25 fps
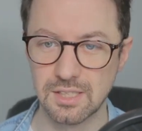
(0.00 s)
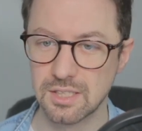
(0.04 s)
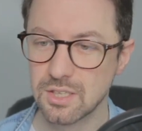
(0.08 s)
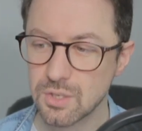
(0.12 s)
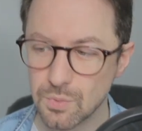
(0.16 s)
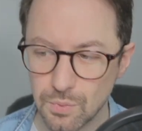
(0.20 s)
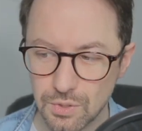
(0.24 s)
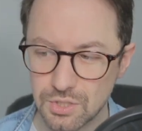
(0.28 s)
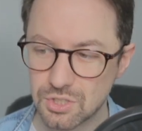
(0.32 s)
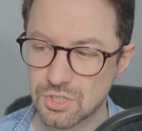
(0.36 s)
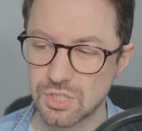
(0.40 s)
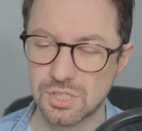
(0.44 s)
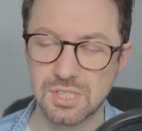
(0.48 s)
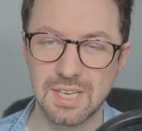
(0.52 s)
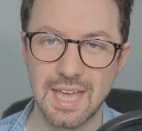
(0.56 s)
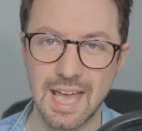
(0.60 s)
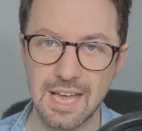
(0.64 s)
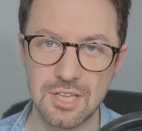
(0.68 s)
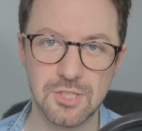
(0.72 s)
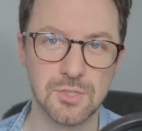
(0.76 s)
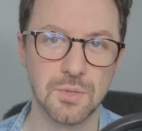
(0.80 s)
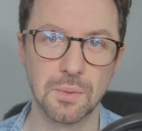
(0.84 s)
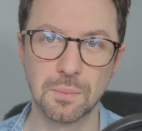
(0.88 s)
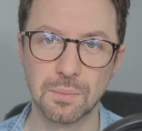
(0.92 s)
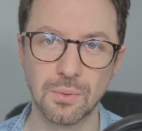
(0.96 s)
You would just
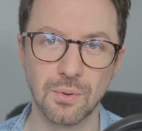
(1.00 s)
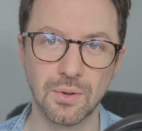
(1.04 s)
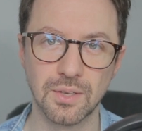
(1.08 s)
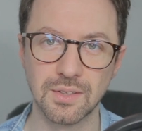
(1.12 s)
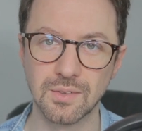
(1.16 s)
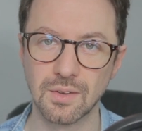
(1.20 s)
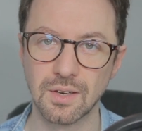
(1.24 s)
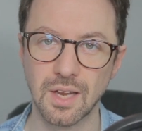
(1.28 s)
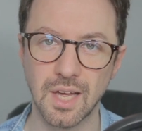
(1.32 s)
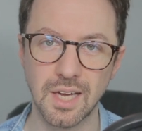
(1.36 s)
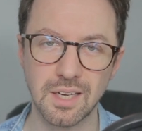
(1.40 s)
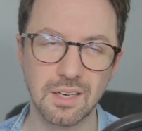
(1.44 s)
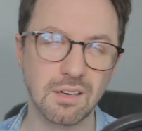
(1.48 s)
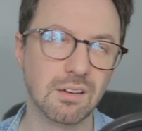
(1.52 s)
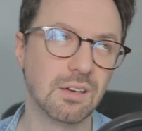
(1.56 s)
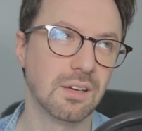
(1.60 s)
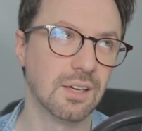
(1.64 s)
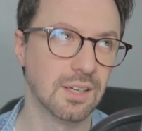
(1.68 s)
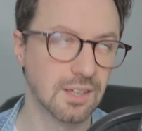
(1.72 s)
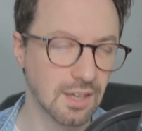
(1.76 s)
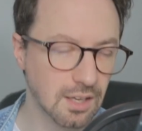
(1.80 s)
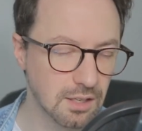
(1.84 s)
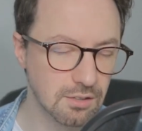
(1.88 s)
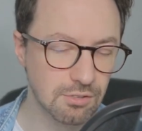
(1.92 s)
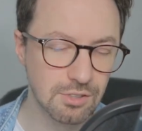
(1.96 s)
get to a point you're like, oh,
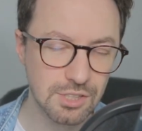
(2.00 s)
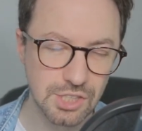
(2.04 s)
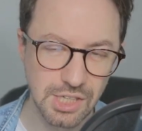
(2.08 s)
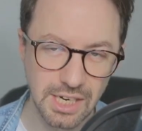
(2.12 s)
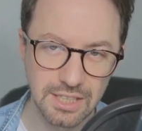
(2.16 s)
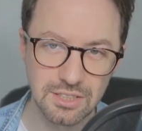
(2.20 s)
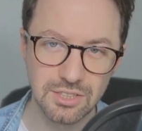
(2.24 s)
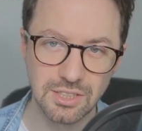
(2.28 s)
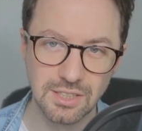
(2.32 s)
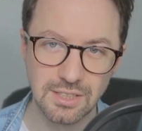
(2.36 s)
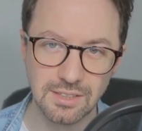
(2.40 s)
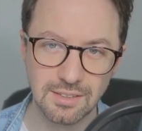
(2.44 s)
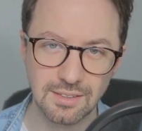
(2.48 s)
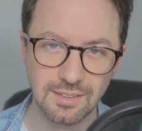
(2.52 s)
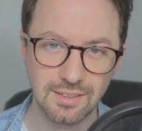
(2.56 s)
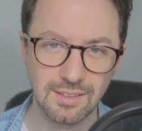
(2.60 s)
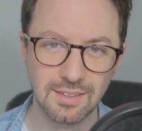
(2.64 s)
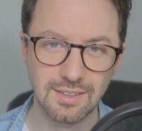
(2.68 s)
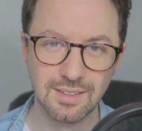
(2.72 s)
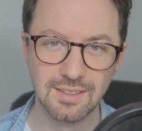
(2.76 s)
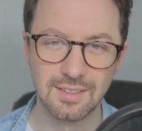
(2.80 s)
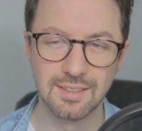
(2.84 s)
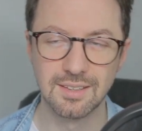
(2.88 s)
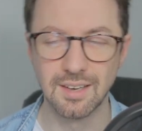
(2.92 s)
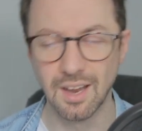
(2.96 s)
another rejection,
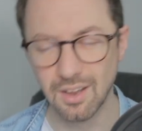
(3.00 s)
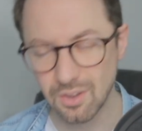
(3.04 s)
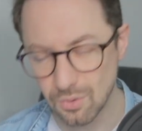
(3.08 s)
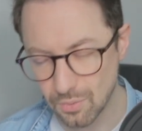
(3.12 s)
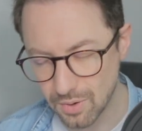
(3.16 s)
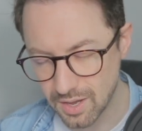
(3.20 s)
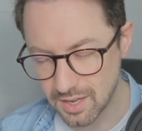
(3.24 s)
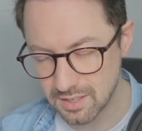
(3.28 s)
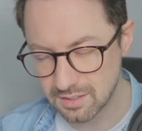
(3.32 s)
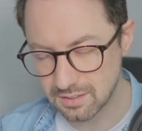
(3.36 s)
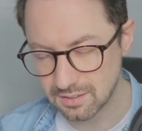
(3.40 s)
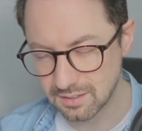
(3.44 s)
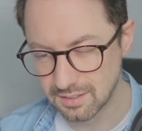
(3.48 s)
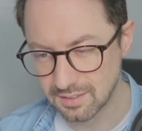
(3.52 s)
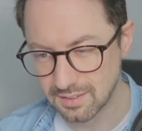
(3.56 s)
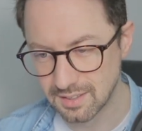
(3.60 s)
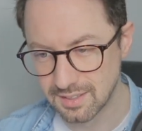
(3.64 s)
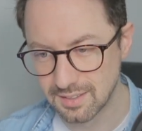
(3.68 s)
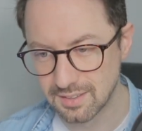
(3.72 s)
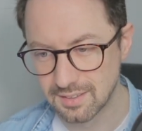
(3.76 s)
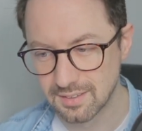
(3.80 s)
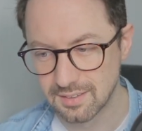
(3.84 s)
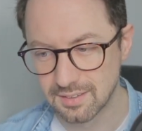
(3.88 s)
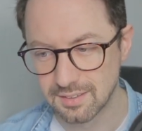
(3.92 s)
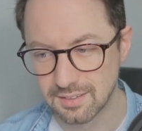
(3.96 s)
another one,
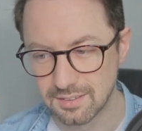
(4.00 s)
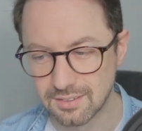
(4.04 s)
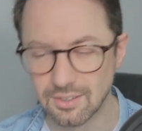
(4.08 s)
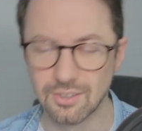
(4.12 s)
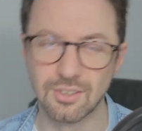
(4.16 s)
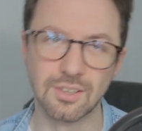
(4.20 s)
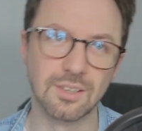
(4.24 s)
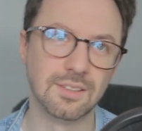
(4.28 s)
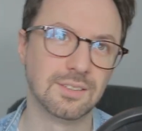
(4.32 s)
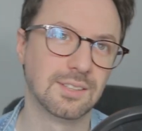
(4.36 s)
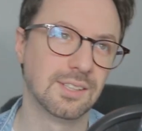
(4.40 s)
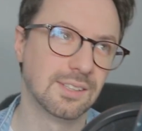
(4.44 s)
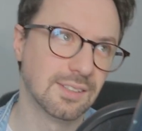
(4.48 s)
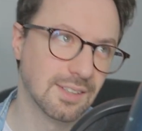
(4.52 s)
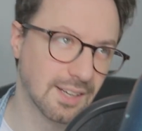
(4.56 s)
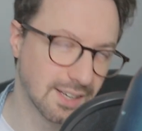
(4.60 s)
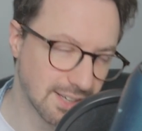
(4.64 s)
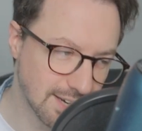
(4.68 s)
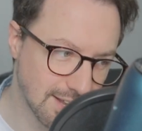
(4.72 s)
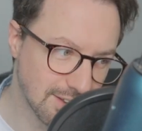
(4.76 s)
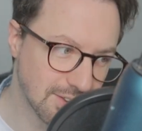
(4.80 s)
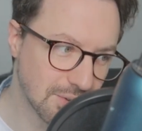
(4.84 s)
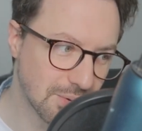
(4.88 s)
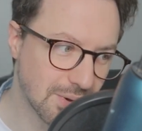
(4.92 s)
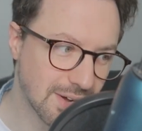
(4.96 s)
God,
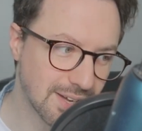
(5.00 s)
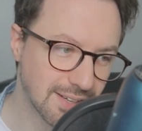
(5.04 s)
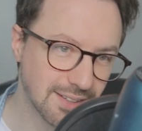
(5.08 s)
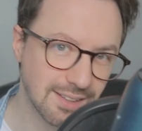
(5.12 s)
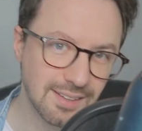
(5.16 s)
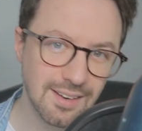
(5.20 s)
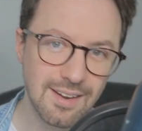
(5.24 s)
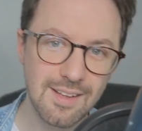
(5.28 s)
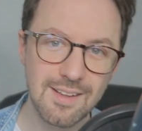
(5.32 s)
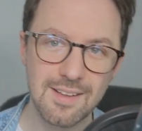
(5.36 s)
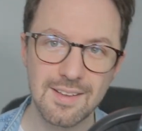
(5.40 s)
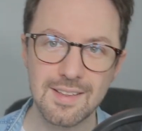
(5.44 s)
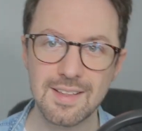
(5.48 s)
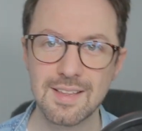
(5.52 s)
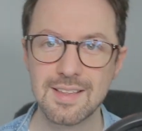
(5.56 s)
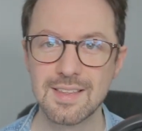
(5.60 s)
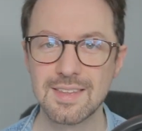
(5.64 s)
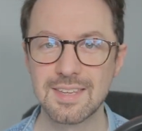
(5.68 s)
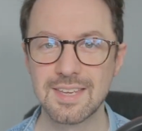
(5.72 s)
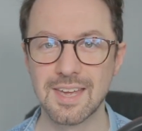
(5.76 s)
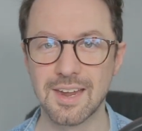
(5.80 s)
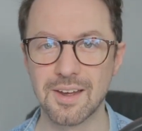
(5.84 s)
another one, you